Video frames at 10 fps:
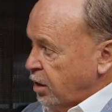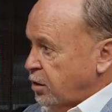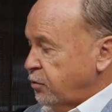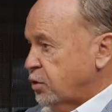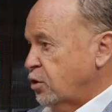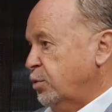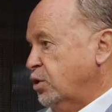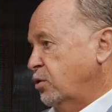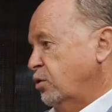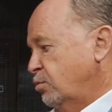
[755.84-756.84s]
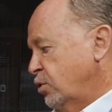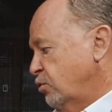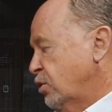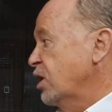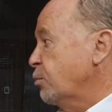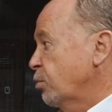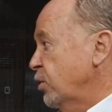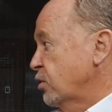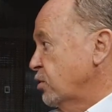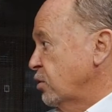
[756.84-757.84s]
That gives us an opportunity to build separate
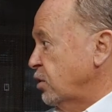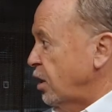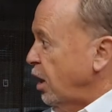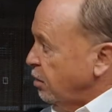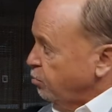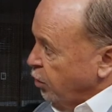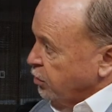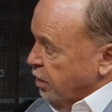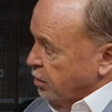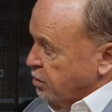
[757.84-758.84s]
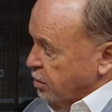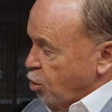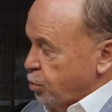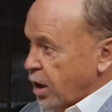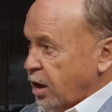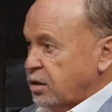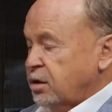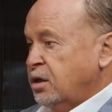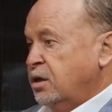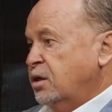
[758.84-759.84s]
businesses. Again, brings our scope out.
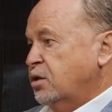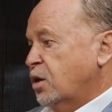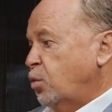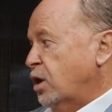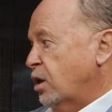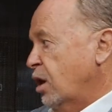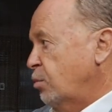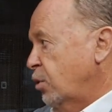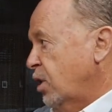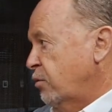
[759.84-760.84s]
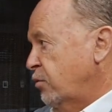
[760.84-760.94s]
So we can now build over